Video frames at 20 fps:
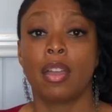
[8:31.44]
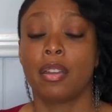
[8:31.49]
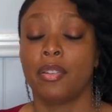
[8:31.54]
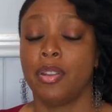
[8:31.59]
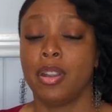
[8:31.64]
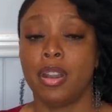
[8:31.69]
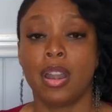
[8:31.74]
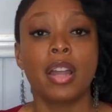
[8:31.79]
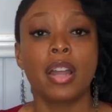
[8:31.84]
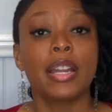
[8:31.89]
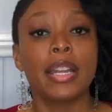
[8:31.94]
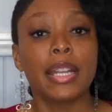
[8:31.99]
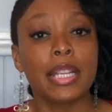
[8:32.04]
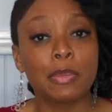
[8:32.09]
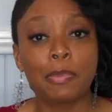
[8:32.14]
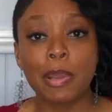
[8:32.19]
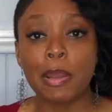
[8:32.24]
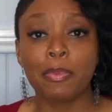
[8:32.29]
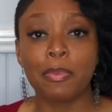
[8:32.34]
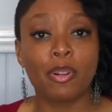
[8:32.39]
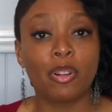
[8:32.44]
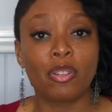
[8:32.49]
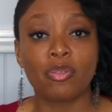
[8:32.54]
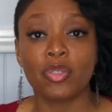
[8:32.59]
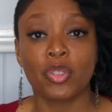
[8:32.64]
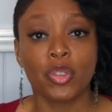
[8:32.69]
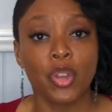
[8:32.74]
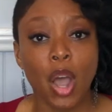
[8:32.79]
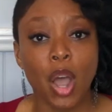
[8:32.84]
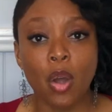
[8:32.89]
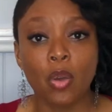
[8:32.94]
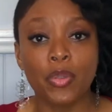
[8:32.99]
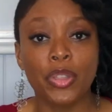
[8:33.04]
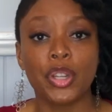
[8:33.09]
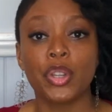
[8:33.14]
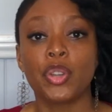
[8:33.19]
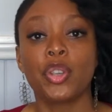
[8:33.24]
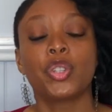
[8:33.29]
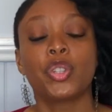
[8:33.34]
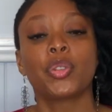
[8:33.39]
None of these people know
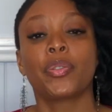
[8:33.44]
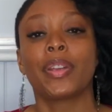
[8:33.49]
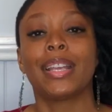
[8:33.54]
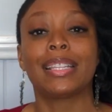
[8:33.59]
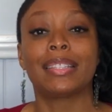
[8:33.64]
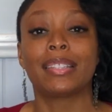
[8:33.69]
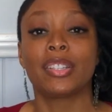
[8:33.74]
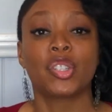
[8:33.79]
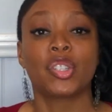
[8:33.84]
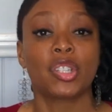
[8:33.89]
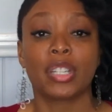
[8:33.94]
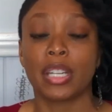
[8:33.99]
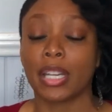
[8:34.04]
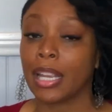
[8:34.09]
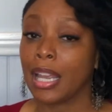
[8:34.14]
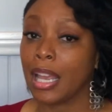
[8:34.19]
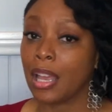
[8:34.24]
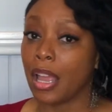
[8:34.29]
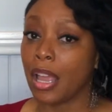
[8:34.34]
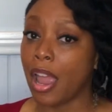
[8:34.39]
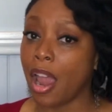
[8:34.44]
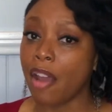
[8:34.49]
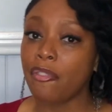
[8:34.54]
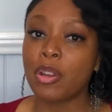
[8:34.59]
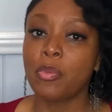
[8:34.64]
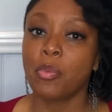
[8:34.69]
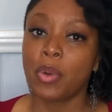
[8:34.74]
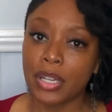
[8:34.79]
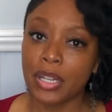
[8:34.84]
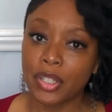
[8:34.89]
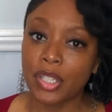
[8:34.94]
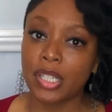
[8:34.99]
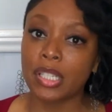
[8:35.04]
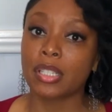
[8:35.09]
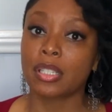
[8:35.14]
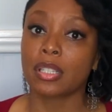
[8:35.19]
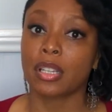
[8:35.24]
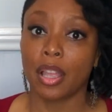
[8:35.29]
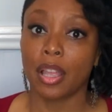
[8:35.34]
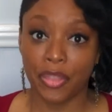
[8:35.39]
that you're transitioning. Everyone
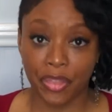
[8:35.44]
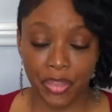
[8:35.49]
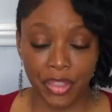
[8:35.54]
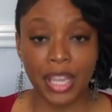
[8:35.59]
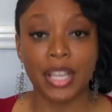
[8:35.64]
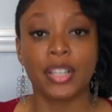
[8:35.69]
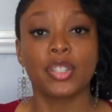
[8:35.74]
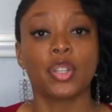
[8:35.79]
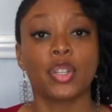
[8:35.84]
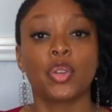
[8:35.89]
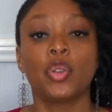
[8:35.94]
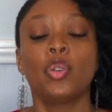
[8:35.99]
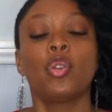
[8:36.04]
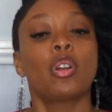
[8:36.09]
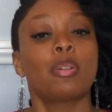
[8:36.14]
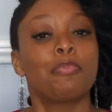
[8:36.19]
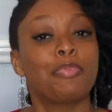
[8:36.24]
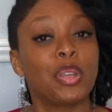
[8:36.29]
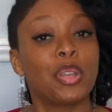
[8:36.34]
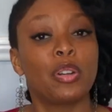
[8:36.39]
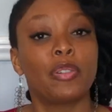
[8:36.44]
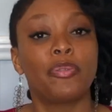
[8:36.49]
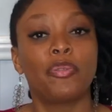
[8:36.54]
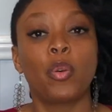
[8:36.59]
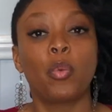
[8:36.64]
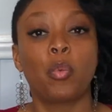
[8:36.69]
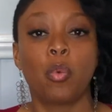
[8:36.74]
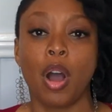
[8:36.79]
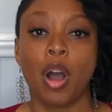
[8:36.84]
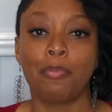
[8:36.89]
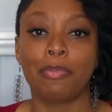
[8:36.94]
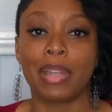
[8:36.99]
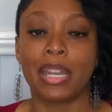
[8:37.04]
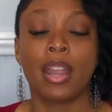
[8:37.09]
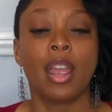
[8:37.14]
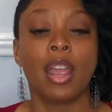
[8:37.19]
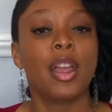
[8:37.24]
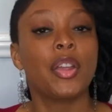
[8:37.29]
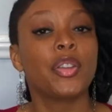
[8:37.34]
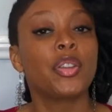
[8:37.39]
just thinks you're a beautiful woman.
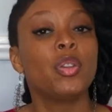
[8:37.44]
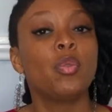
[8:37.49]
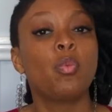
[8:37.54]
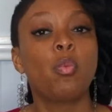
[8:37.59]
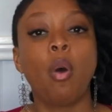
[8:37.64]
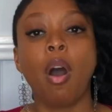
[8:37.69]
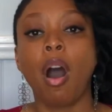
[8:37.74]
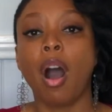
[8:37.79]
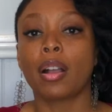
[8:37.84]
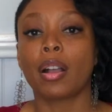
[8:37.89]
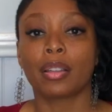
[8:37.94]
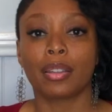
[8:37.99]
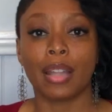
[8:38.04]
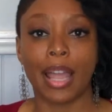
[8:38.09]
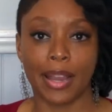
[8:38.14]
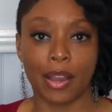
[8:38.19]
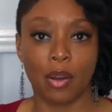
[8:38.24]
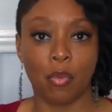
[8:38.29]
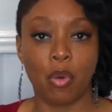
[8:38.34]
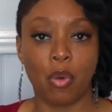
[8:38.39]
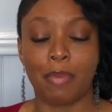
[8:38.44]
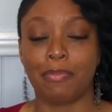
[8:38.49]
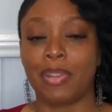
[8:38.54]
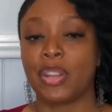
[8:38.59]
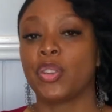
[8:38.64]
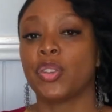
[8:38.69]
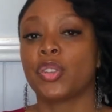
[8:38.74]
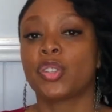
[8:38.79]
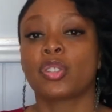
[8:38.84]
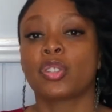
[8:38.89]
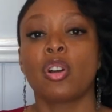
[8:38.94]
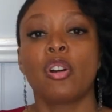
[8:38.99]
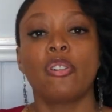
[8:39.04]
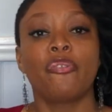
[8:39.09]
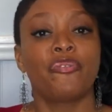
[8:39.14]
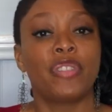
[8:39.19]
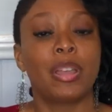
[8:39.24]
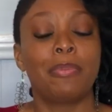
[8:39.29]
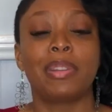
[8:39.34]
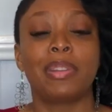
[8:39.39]
You walk like a woman. You're so
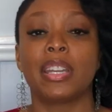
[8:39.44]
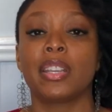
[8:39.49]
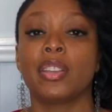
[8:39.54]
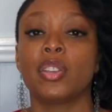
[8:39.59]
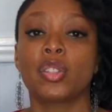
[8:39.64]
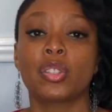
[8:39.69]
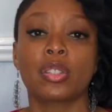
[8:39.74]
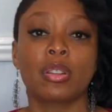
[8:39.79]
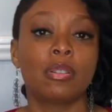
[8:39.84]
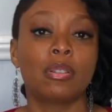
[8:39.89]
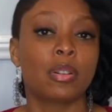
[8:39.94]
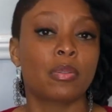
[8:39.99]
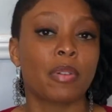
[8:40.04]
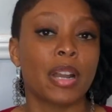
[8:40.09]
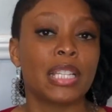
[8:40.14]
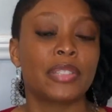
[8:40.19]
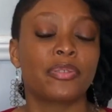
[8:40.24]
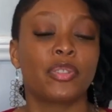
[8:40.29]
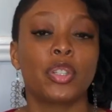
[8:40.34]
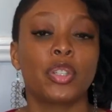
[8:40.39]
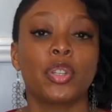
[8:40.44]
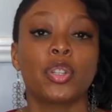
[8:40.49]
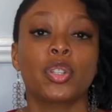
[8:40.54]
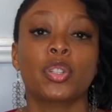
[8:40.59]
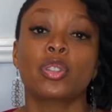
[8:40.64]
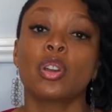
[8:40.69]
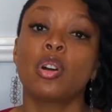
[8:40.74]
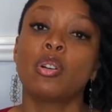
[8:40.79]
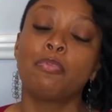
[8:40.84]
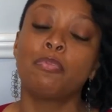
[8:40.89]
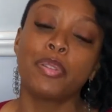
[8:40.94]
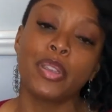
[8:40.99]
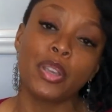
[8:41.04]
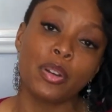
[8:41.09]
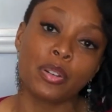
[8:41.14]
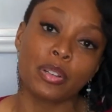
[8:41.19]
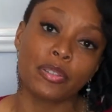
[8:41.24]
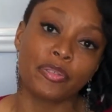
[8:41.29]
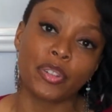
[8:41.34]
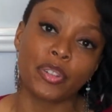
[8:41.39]
feminine. You're so graceful. You're so
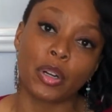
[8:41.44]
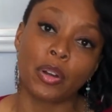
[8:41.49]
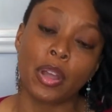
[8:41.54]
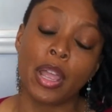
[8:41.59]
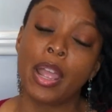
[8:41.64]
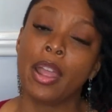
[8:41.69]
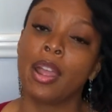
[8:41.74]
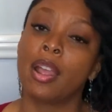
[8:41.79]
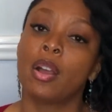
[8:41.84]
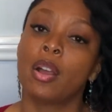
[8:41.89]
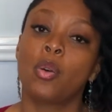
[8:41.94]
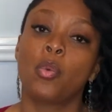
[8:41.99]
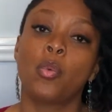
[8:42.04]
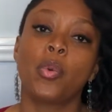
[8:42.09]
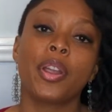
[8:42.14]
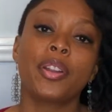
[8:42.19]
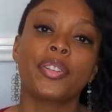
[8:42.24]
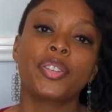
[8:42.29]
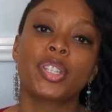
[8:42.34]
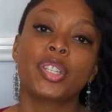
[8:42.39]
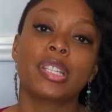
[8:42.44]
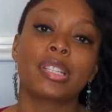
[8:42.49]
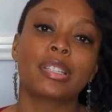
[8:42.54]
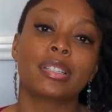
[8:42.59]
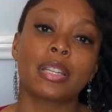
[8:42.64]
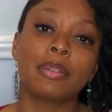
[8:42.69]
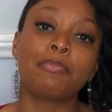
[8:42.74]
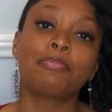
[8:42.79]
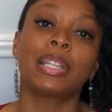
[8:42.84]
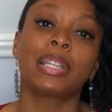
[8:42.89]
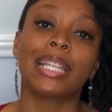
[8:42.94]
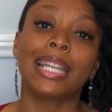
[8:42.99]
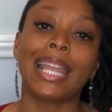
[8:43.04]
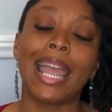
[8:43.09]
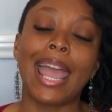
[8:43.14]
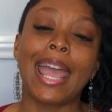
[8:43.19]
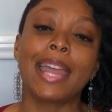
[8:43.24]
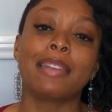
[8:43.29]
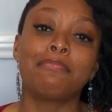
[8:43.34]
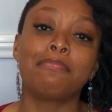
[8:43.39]
beautiful. We're just simply
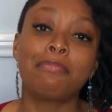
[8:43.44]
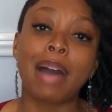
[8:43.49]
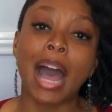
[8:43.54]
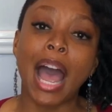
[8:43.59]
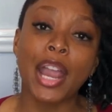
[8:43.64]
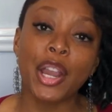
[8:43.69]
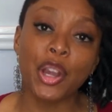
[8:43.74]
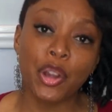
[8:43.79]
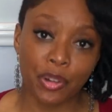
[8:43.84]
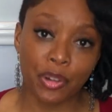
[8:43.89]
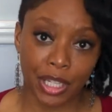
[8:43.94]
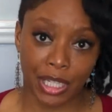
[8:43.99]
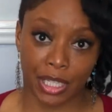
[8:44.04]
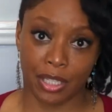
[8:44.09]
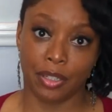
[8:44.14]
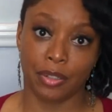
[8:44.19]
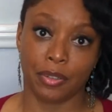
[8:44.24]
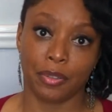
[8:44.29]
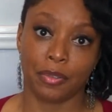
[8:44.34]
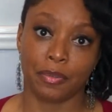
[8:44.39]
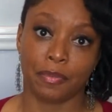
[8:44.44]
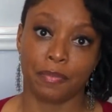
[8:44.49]
admiring you.